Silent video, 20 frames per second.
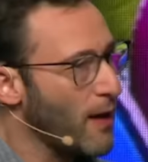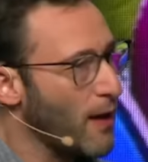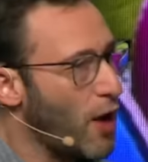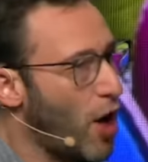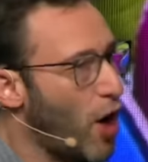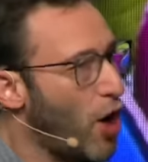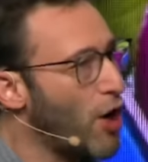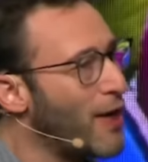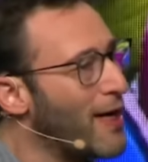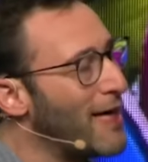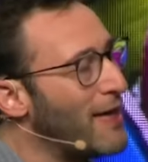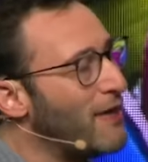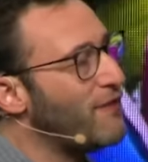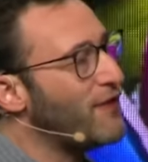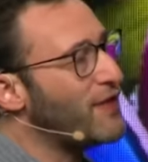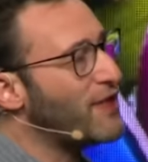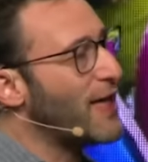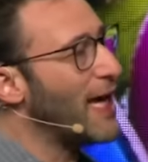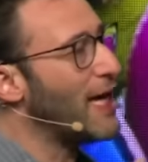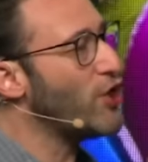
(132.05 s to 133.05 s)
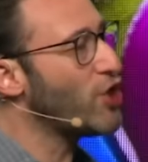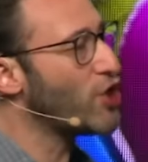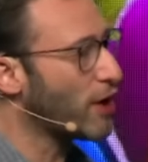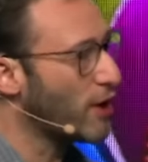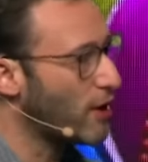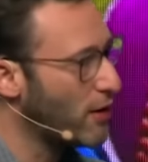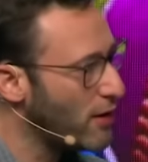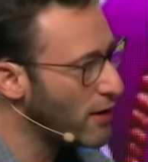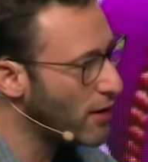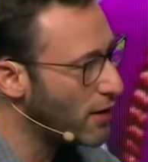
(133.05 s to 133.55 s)
are an invitation
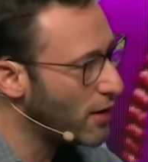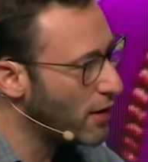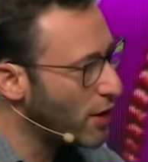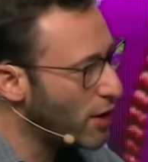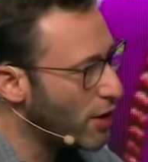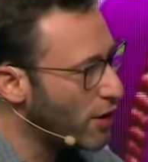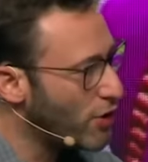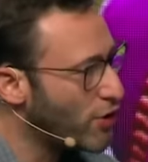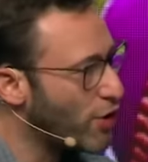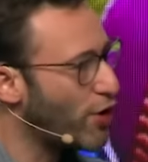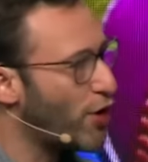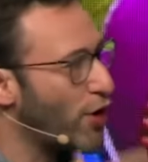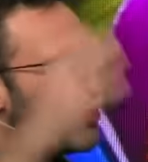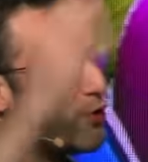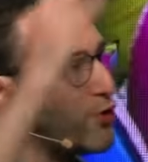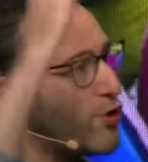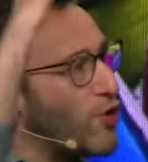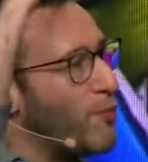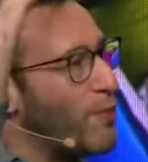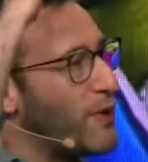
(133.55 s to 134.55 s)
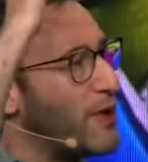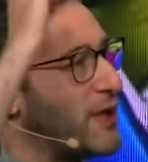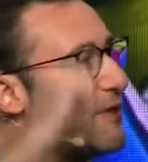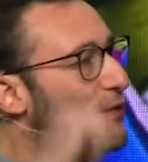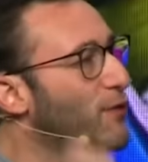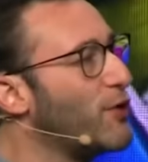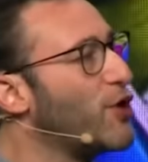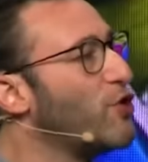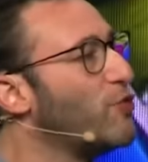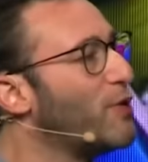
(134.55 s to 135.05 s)
to those who believe
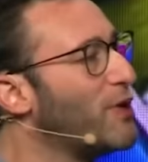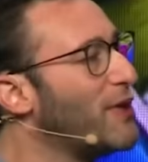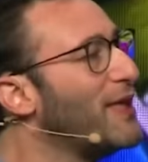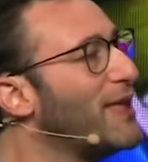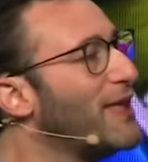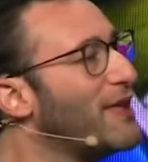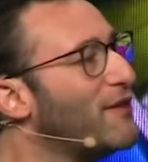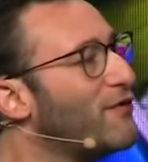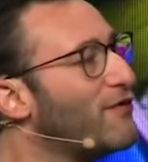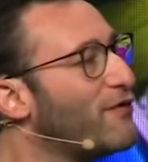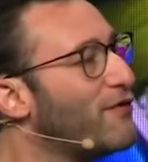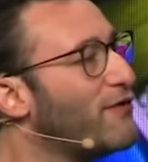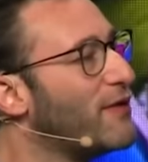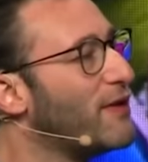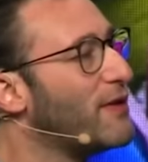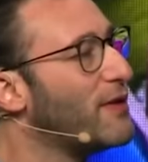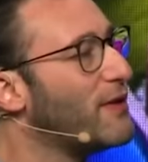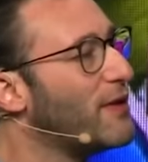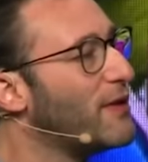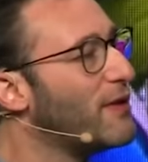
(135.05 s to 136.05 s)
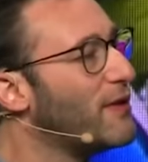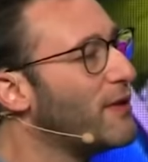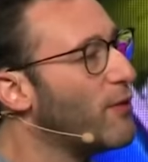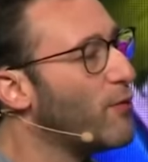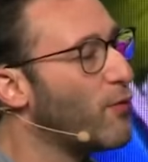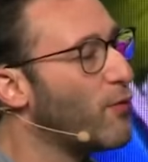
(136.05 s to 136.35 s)
what you believe, mm.